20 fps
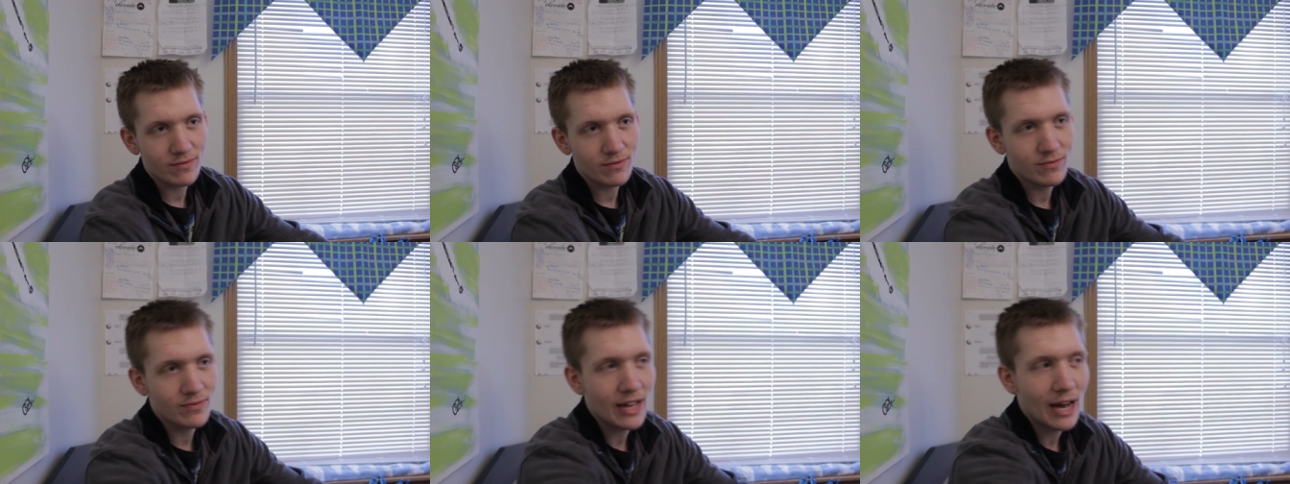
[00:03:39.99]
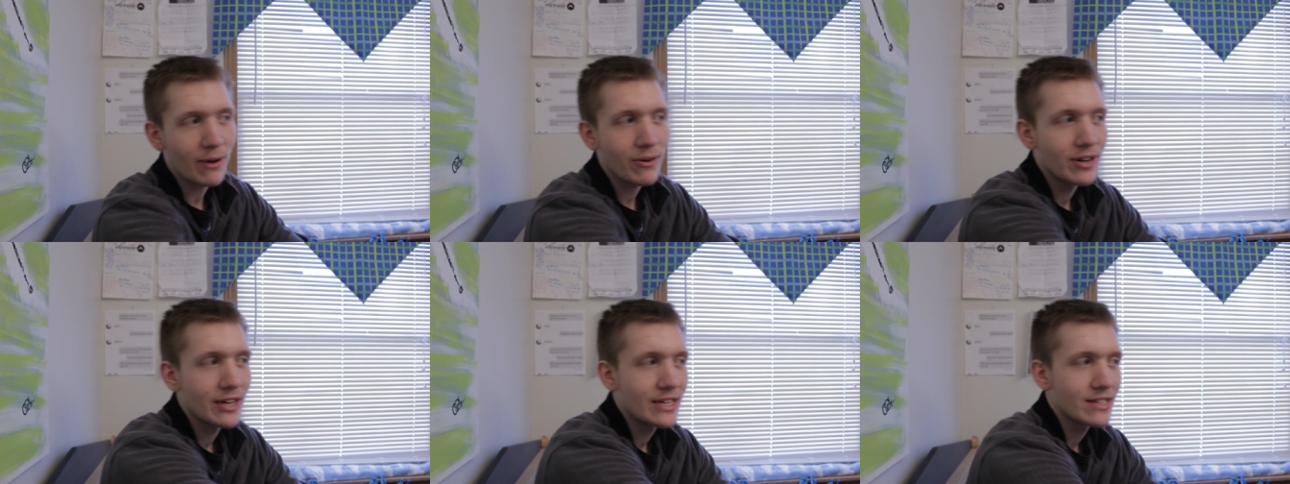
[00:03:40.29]

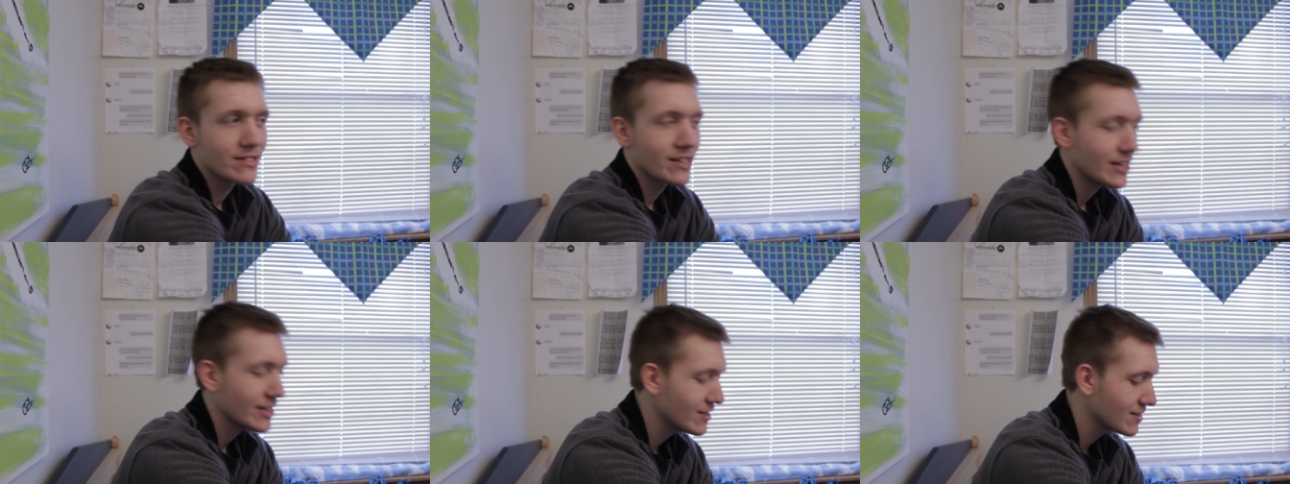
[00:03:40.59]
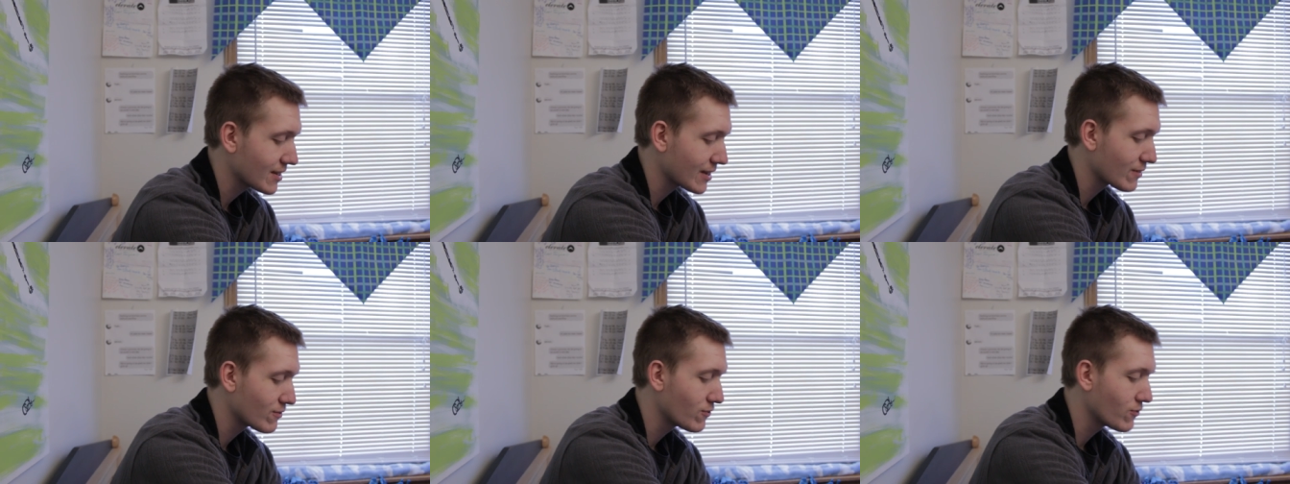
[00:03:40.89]
nowadays I
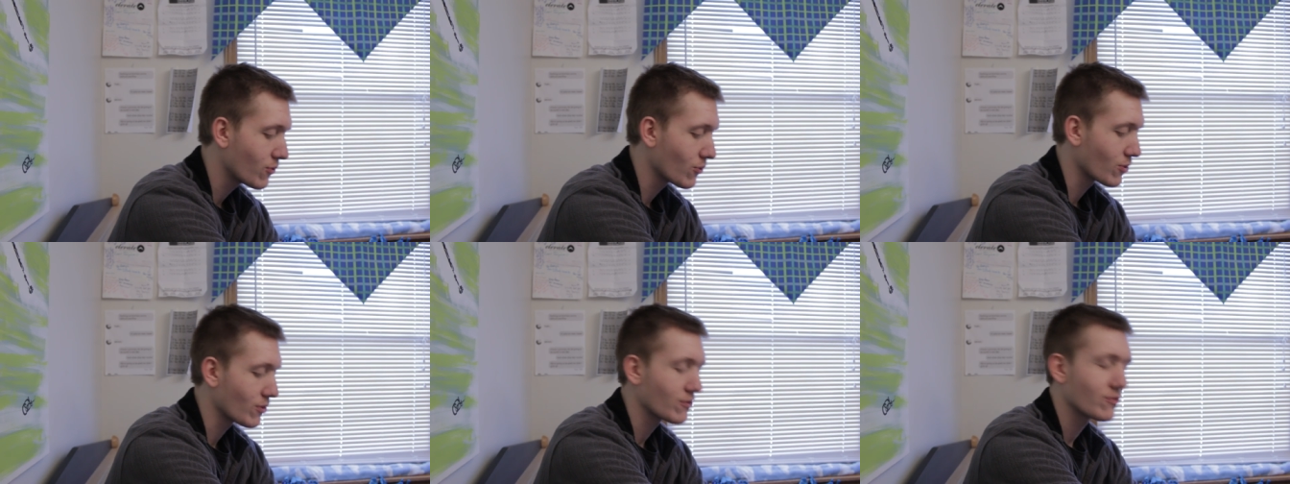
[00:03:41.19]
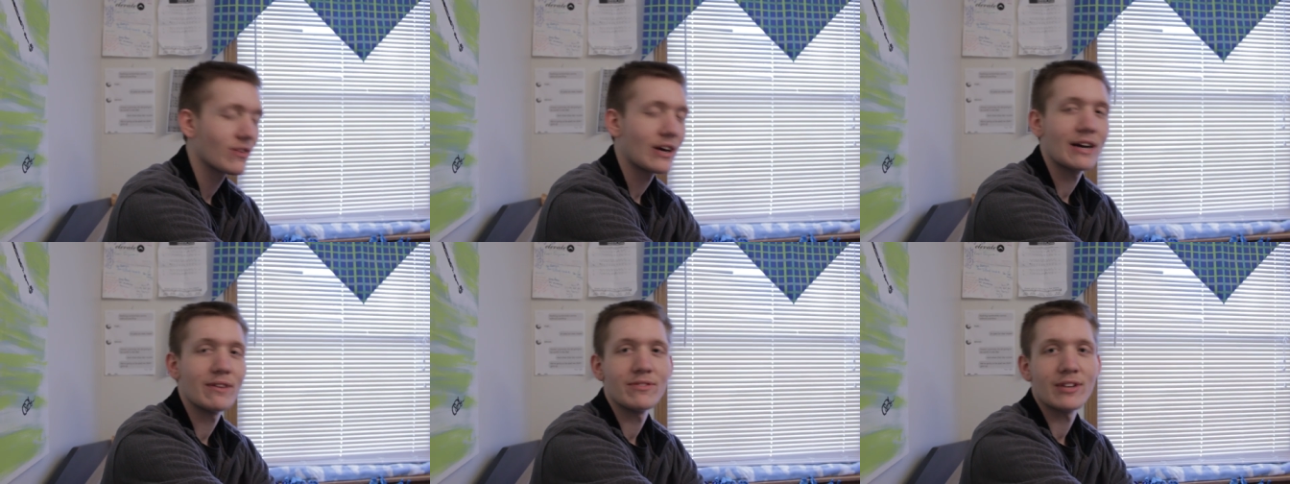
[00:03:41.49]
eat like four or
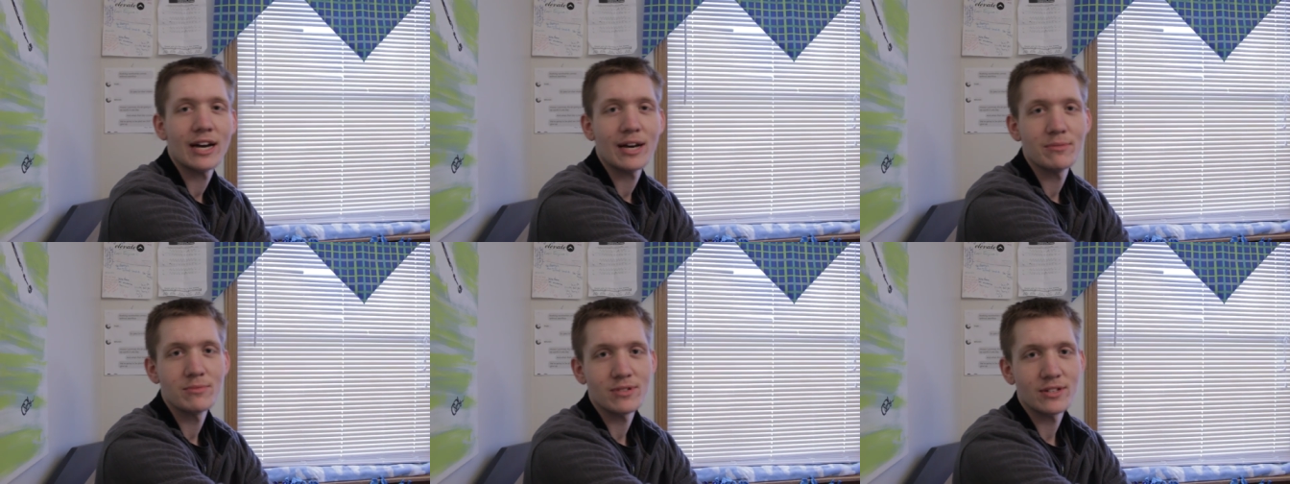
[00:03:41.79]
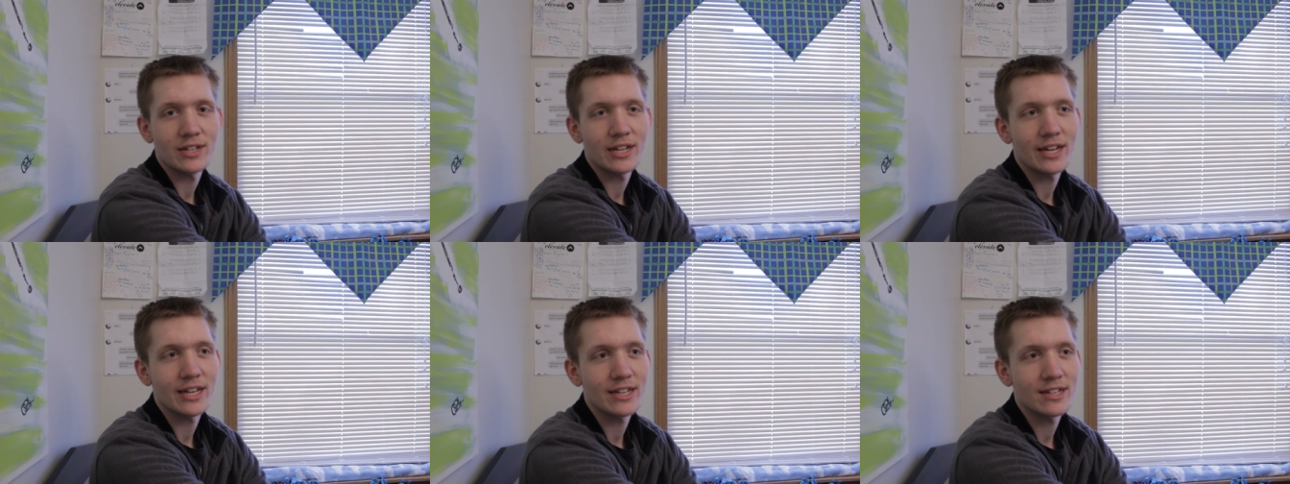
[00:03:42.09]
five times a
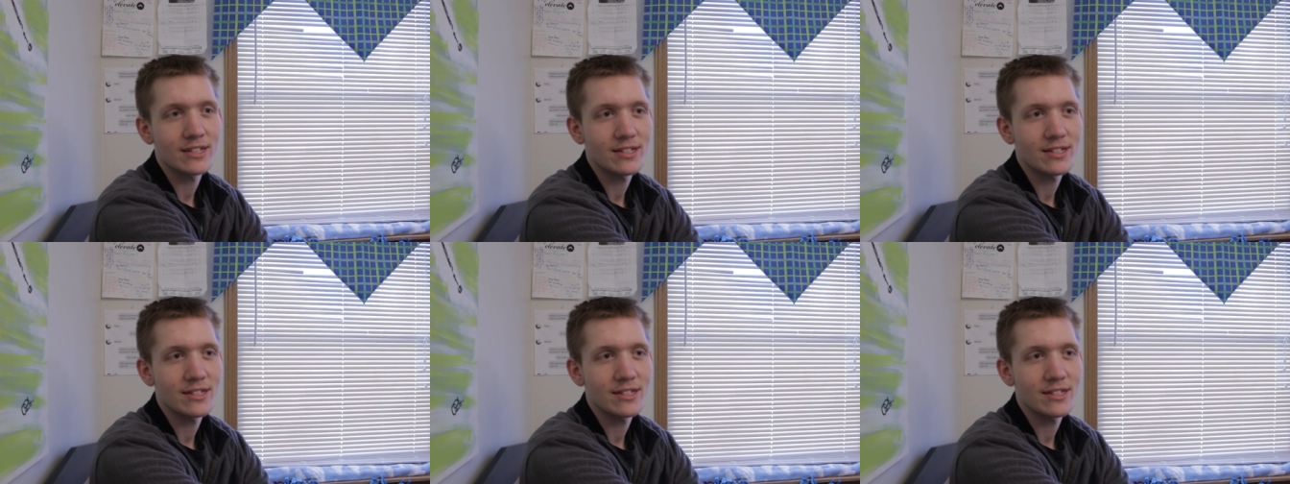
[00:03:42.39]
day